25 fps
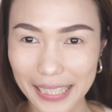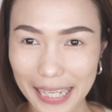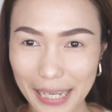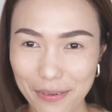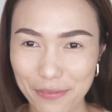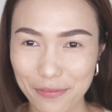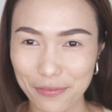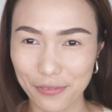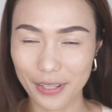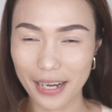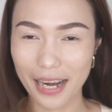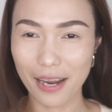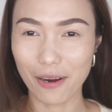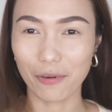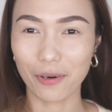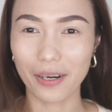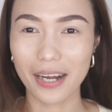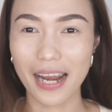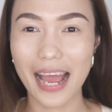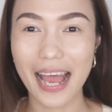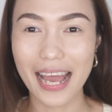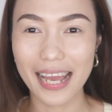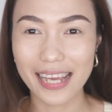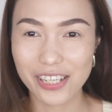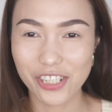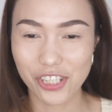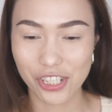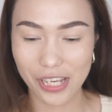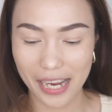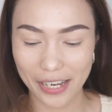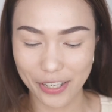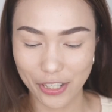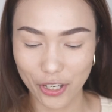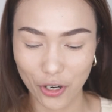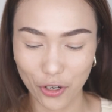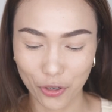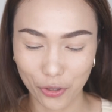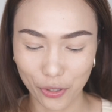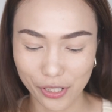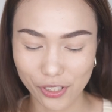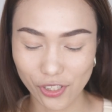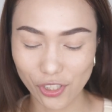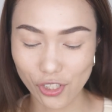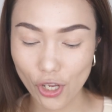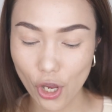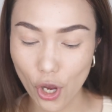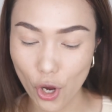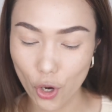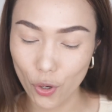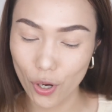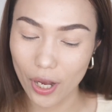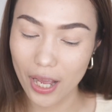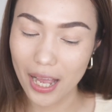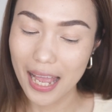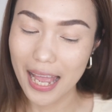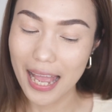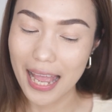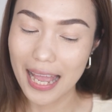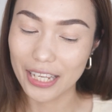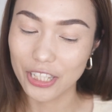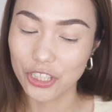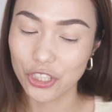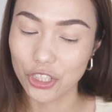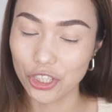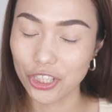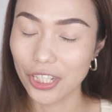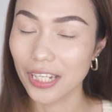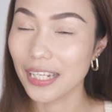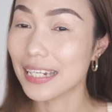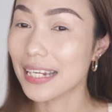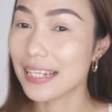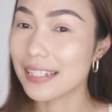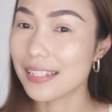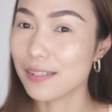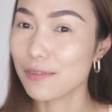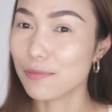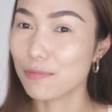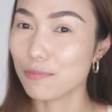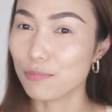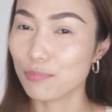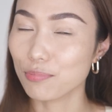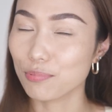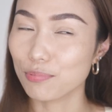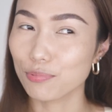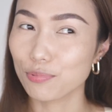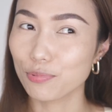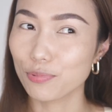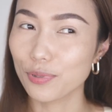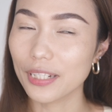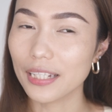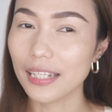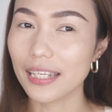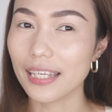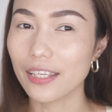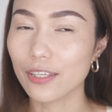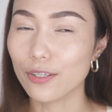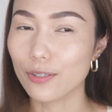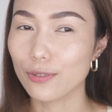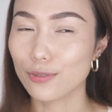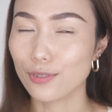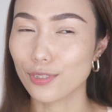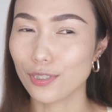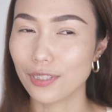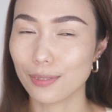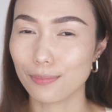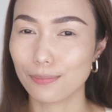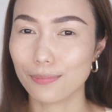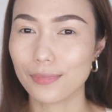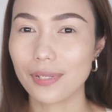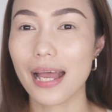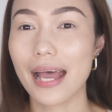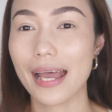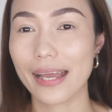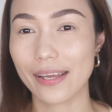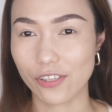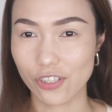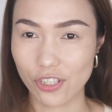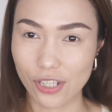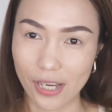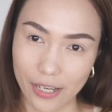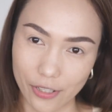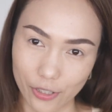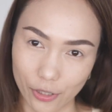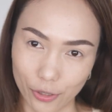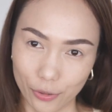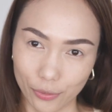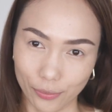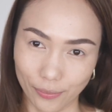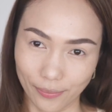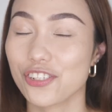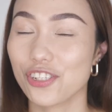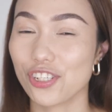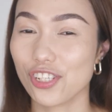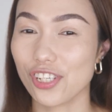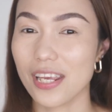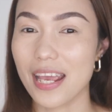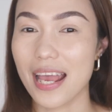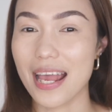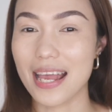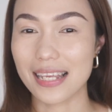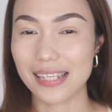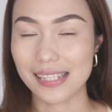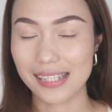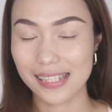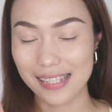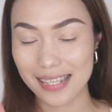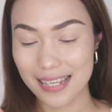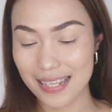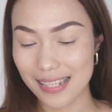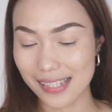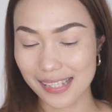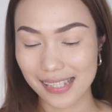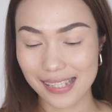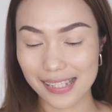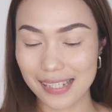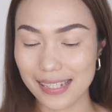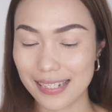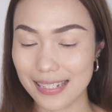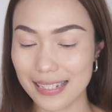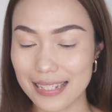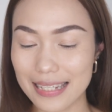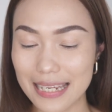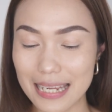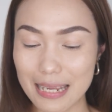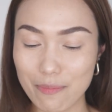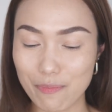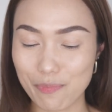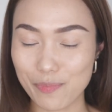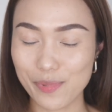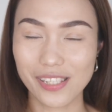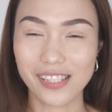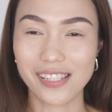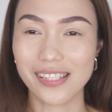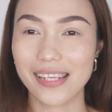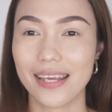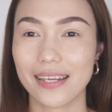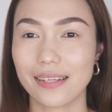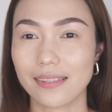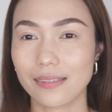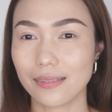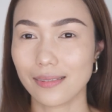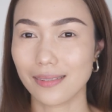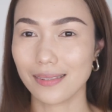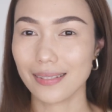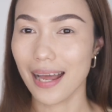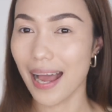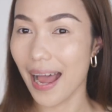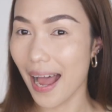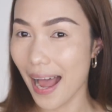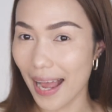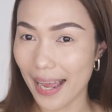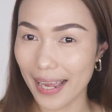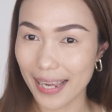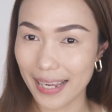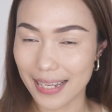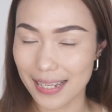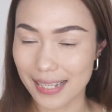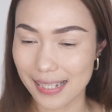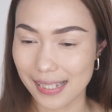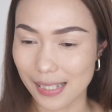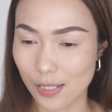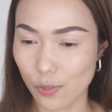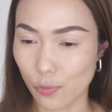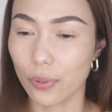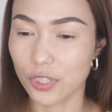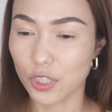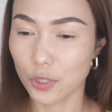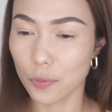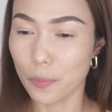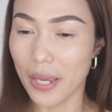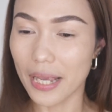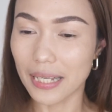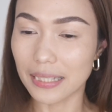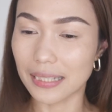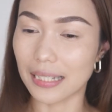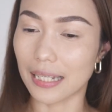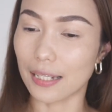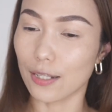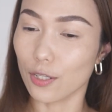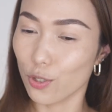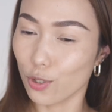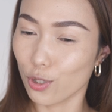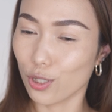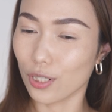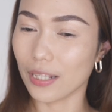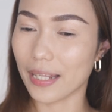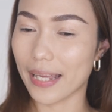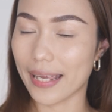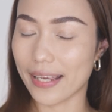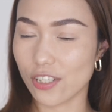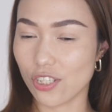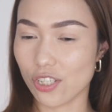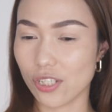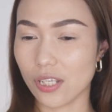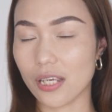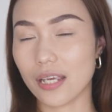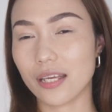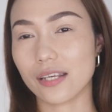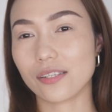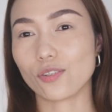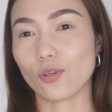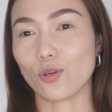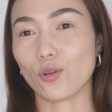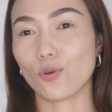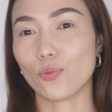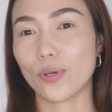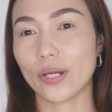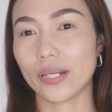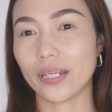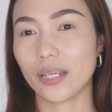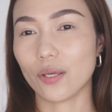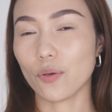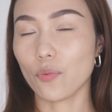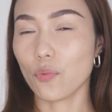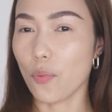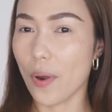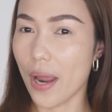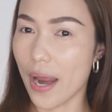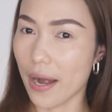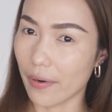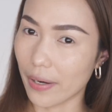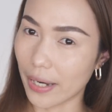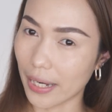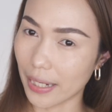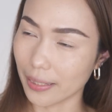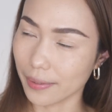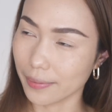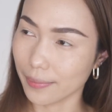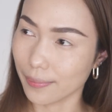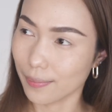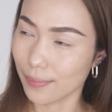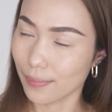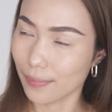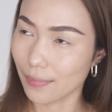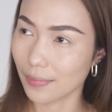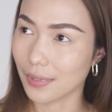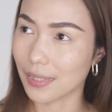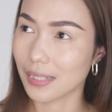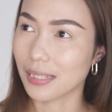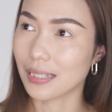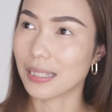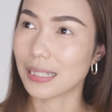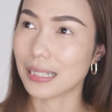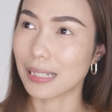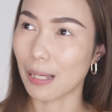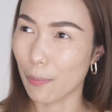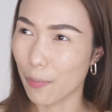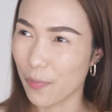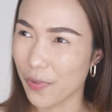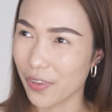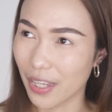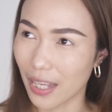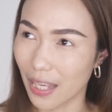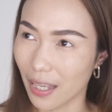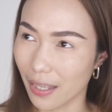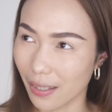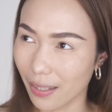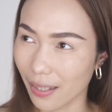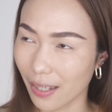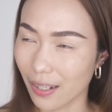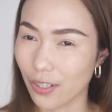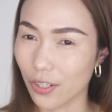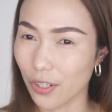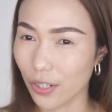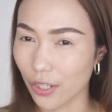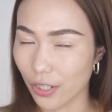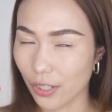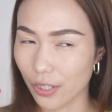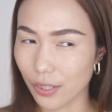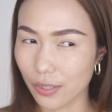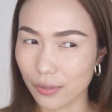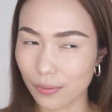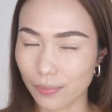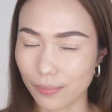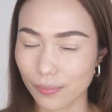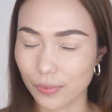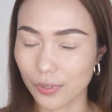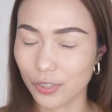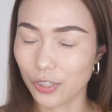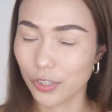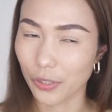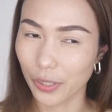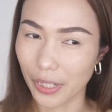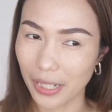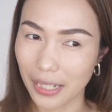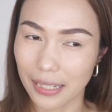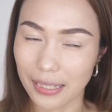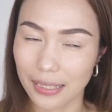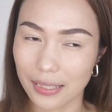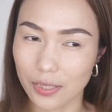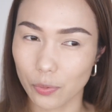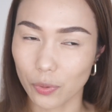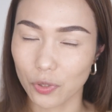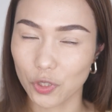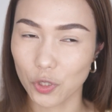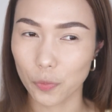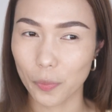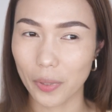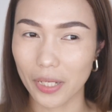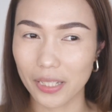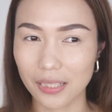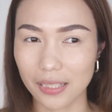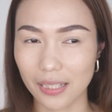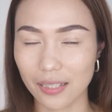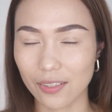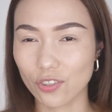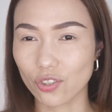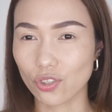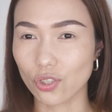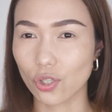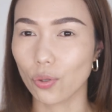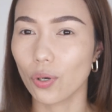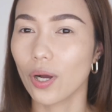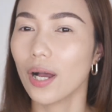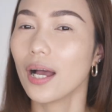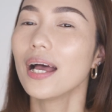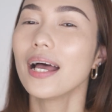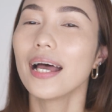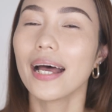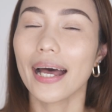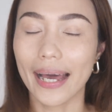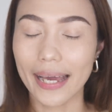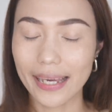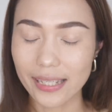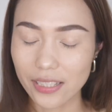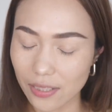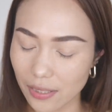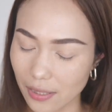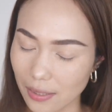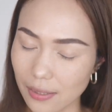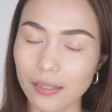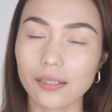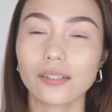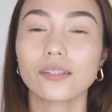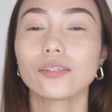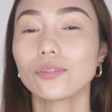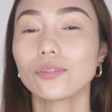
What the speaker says: Time for our eyeshadow. So she doesn't really use eyeshadow. She has this deep set eyes, which makes it look like she is already wearing something in her crease, which makes it so, I just,